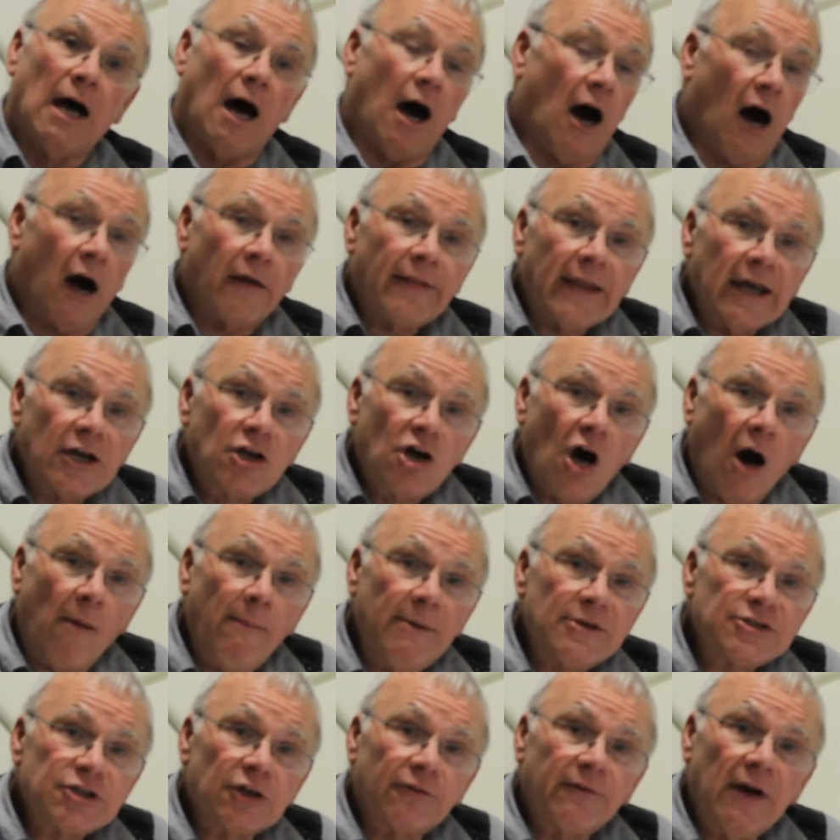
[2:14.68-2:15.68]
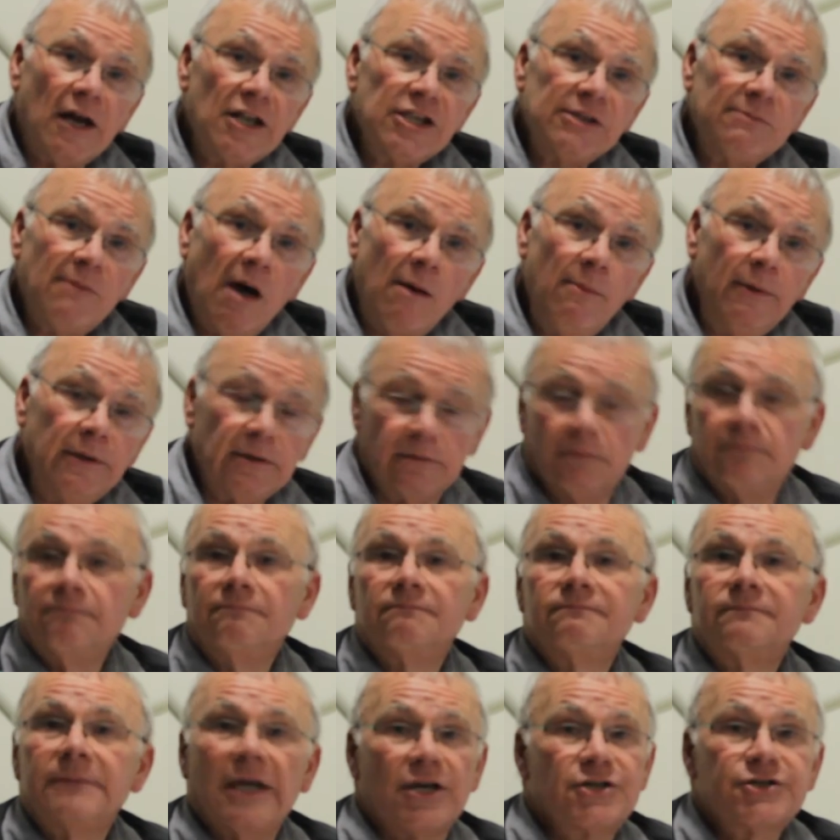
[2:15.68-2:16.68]
Are there comets around at the moment?
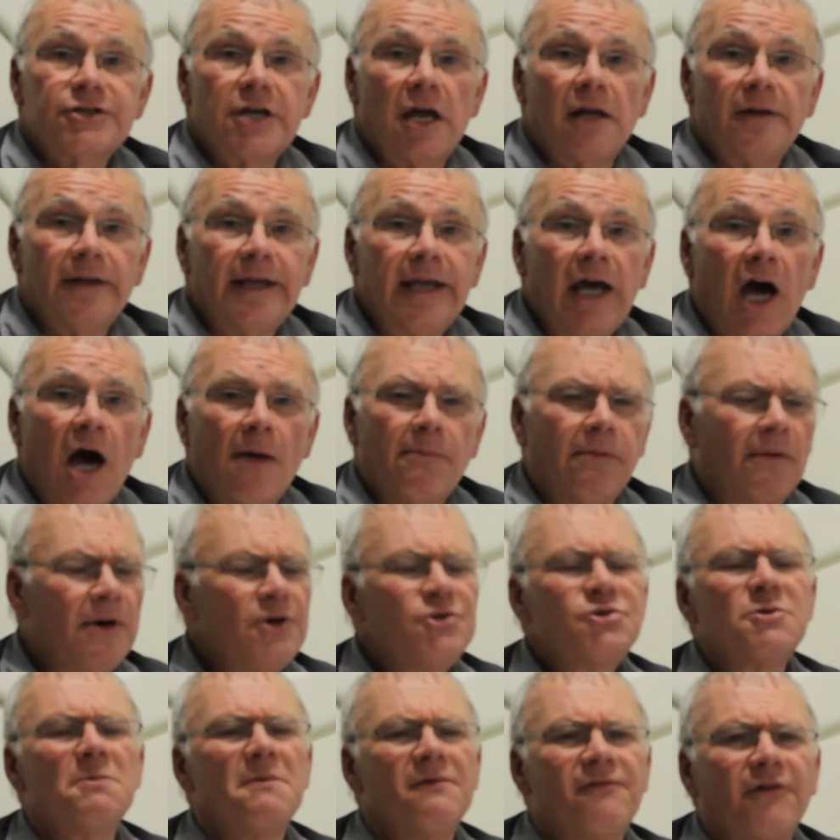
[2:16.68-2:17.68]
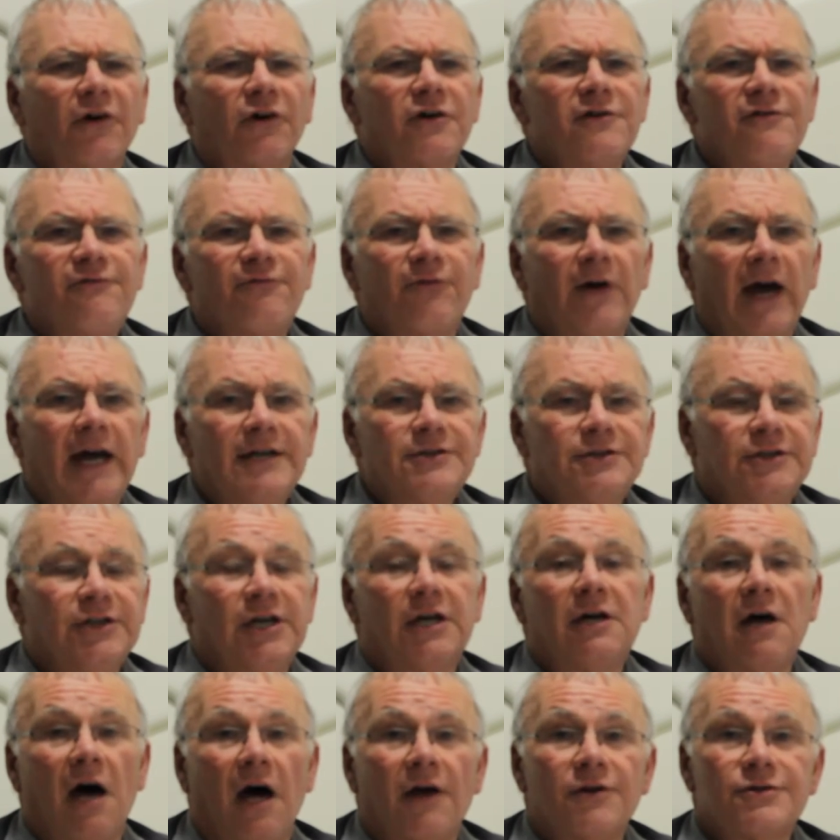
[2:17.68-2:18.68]
There certainly are, but most of them are very faint and you
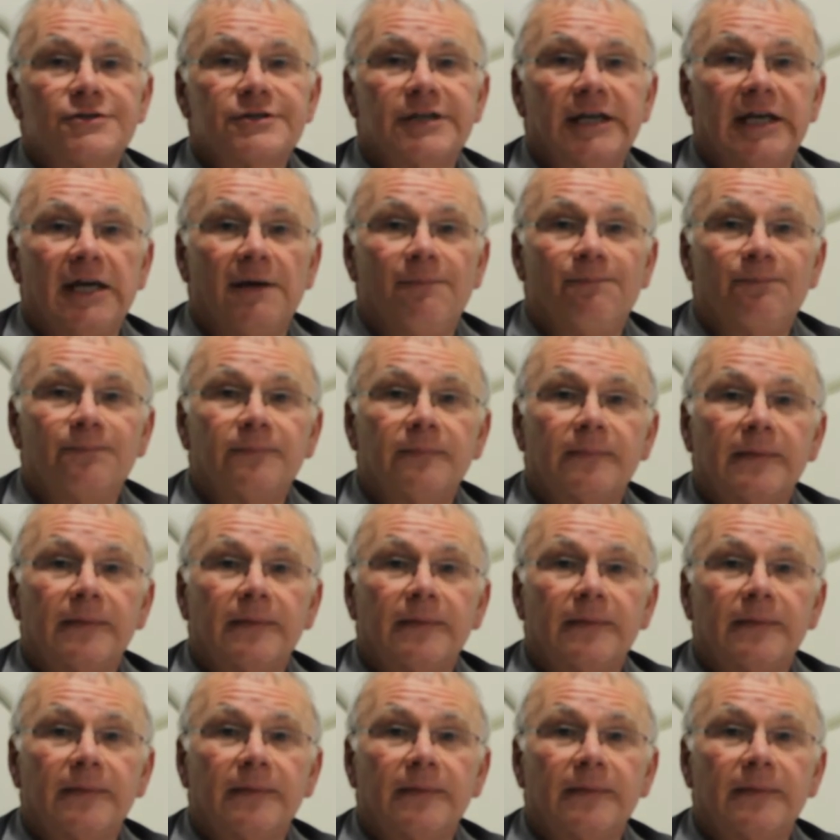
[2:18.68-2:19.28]
can't see them.